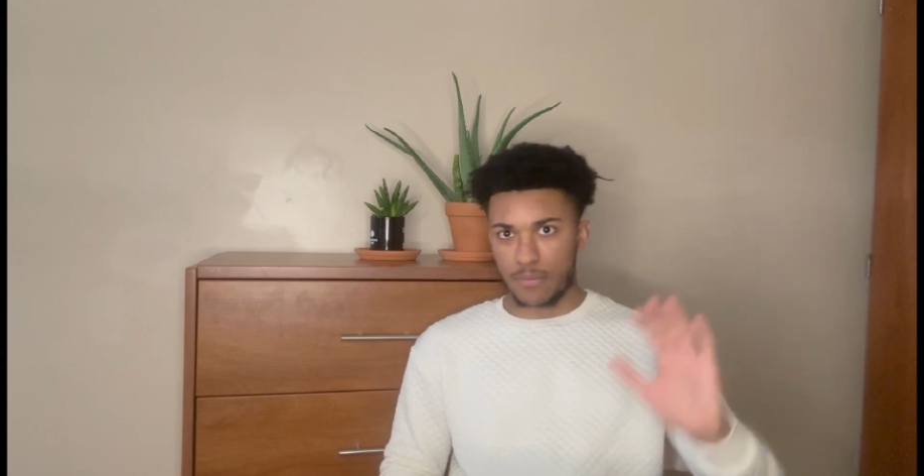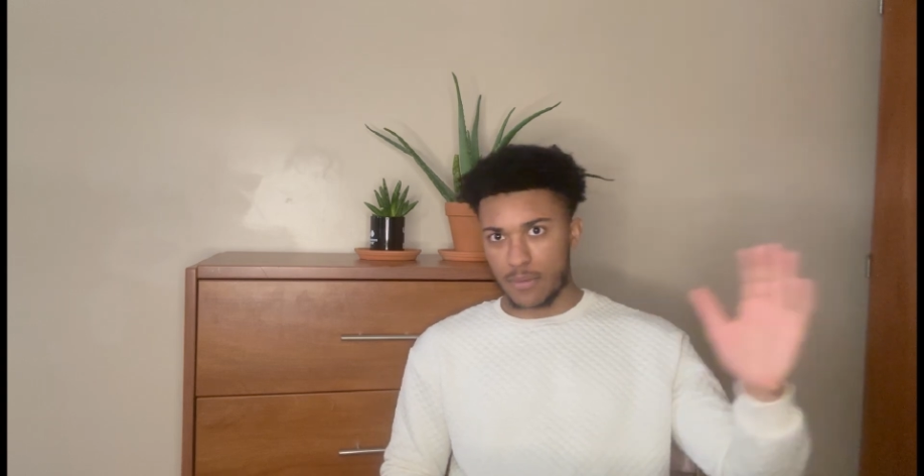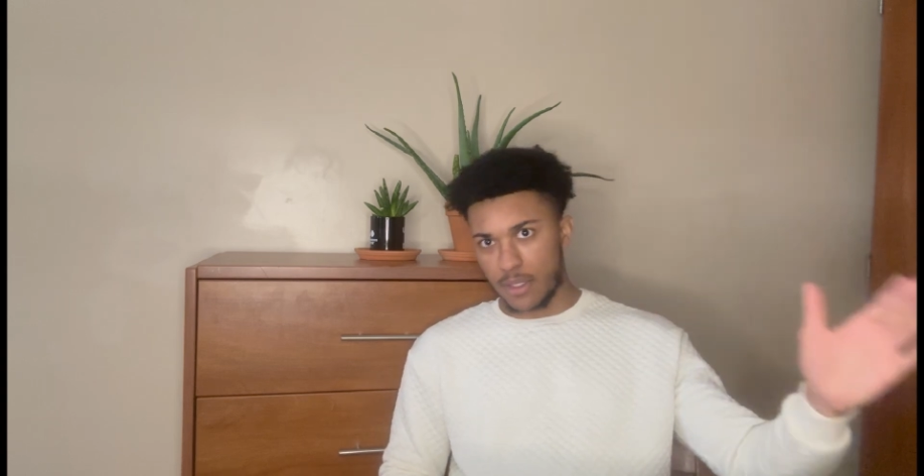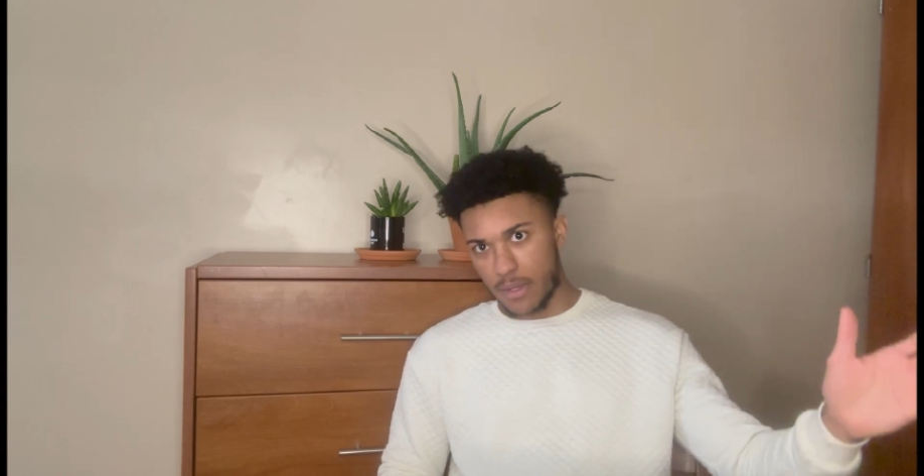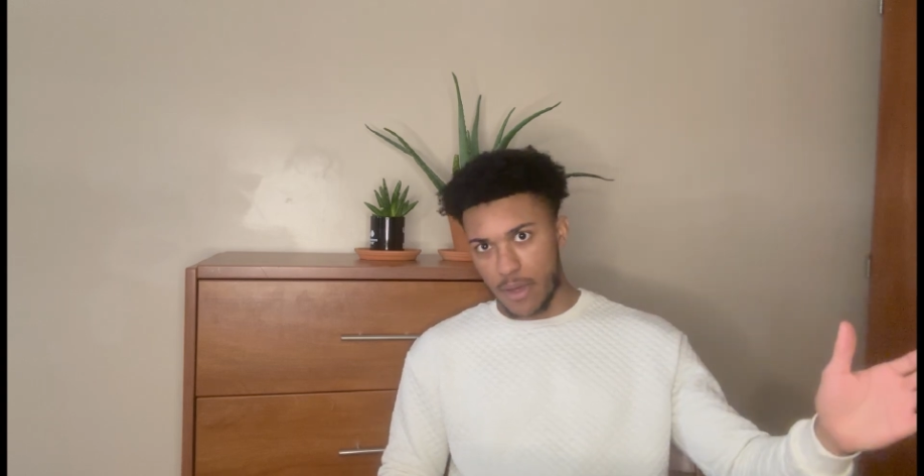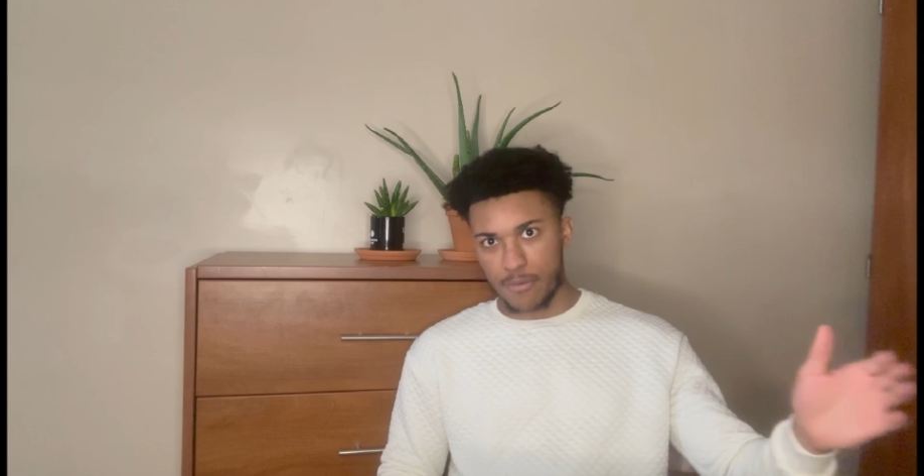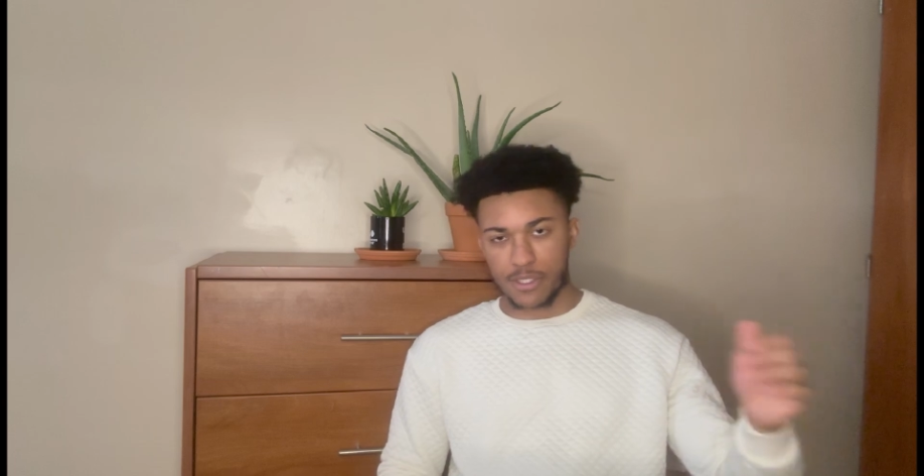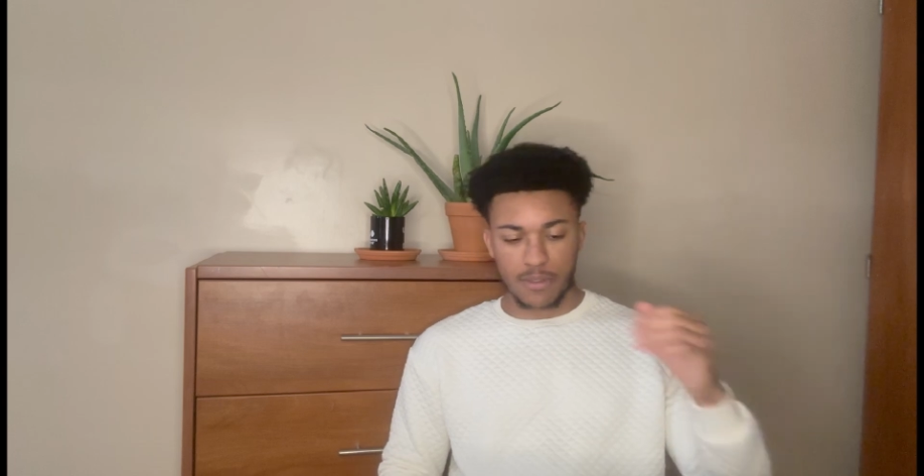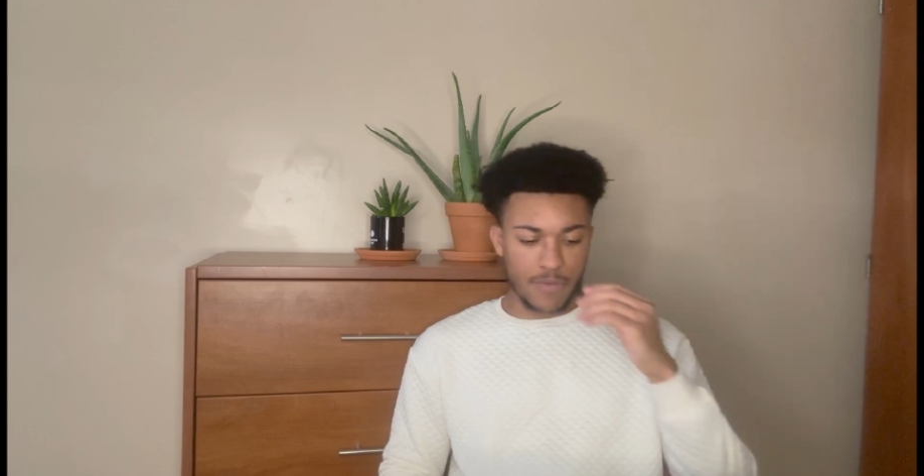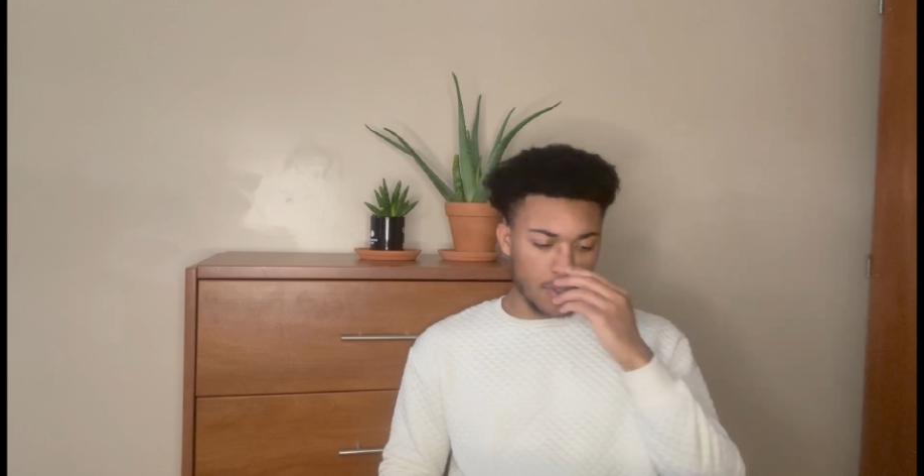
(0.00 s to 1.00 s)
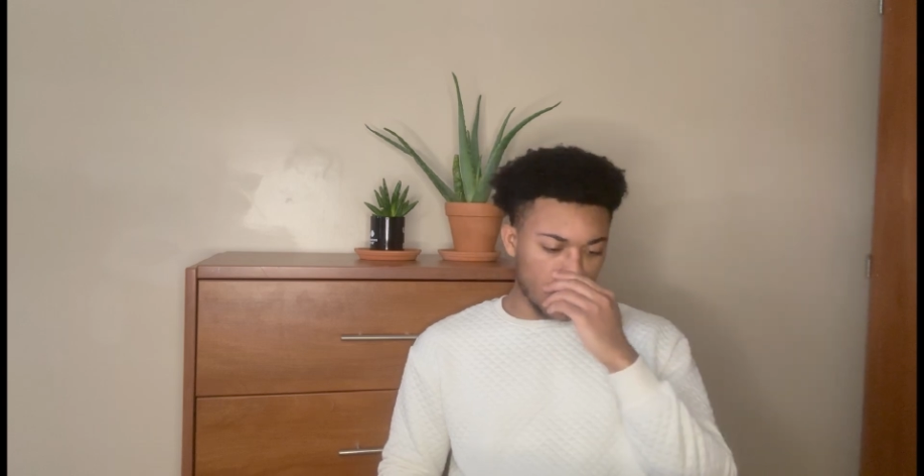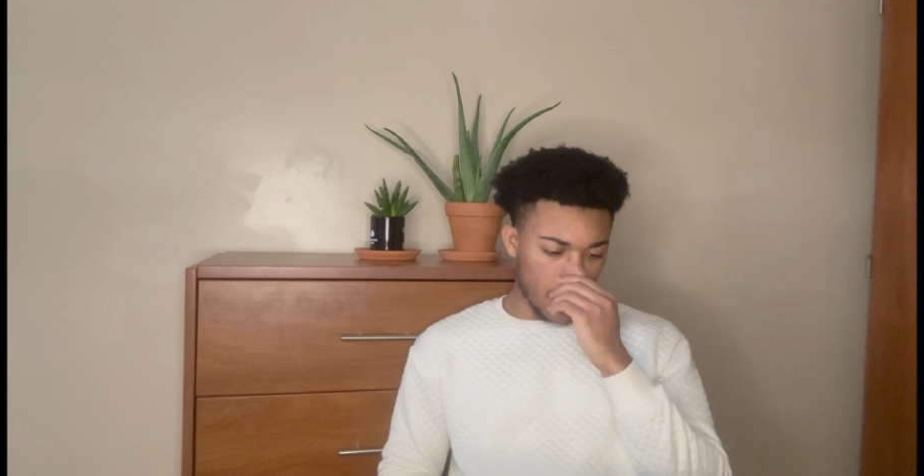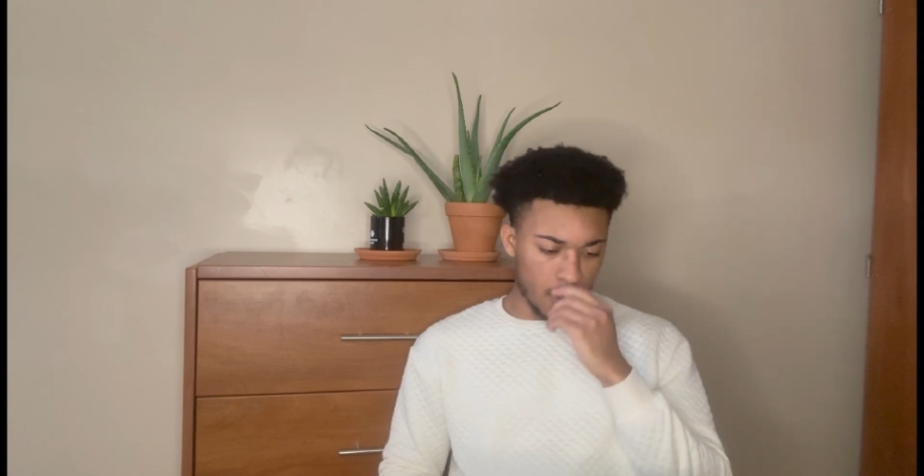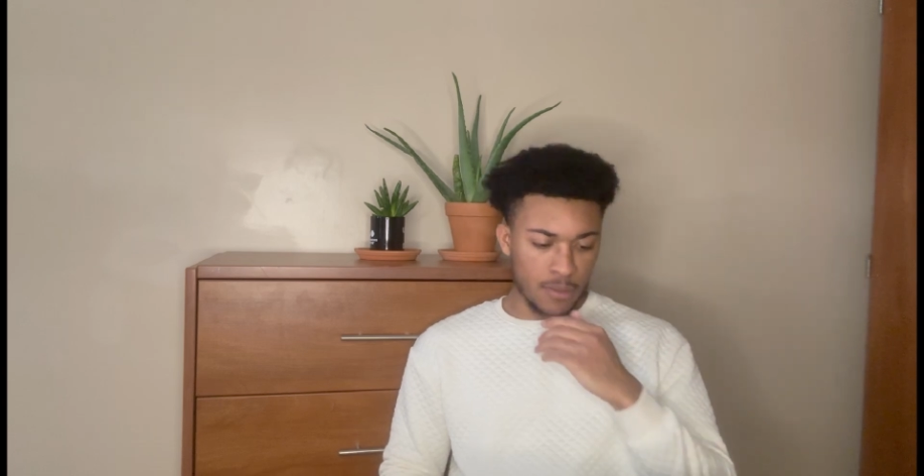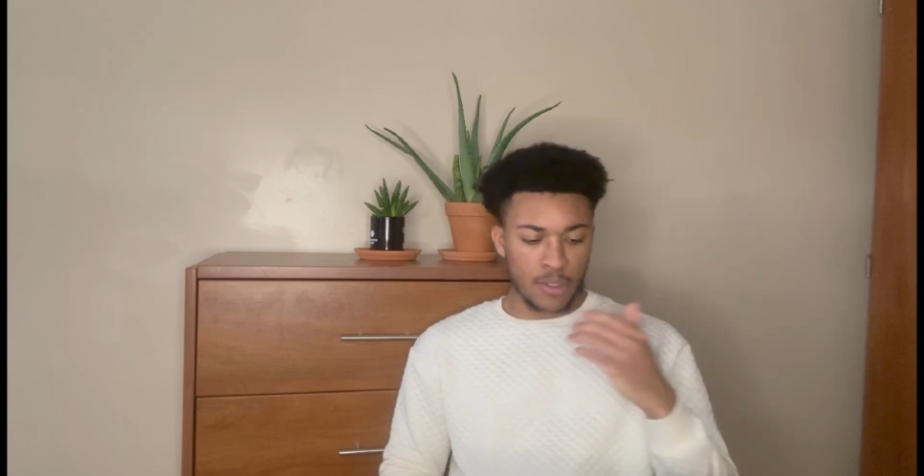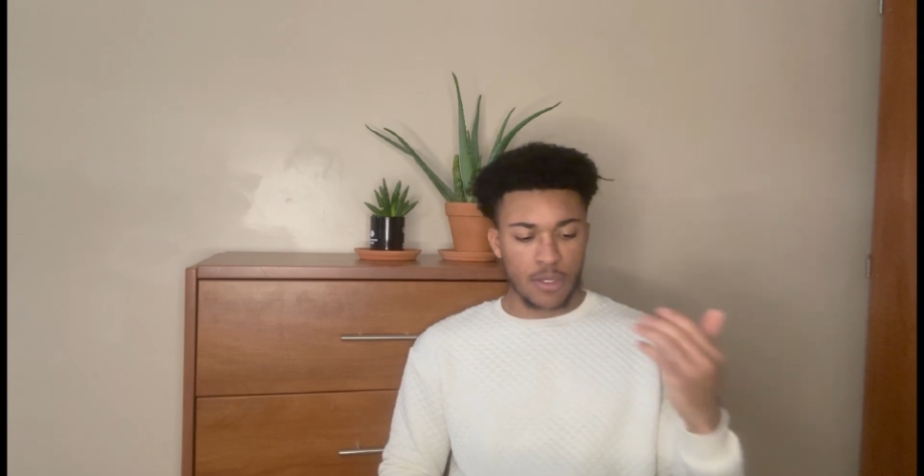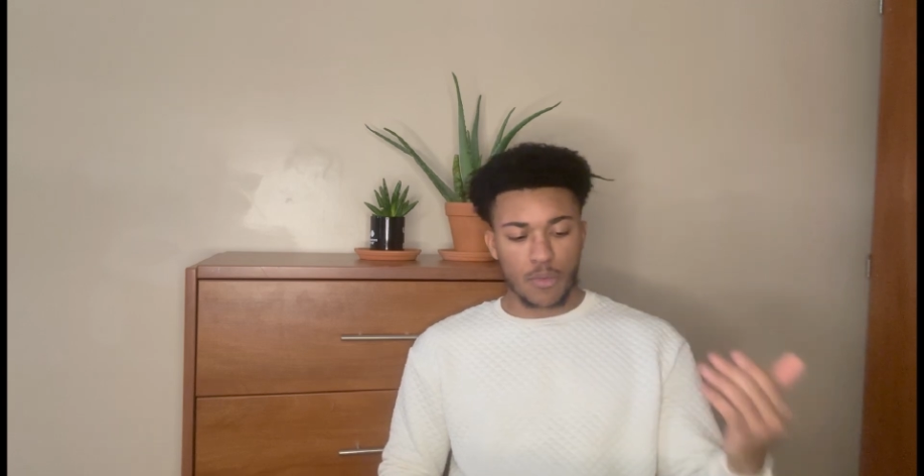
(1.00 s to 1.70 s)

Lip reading: If I was in the video there,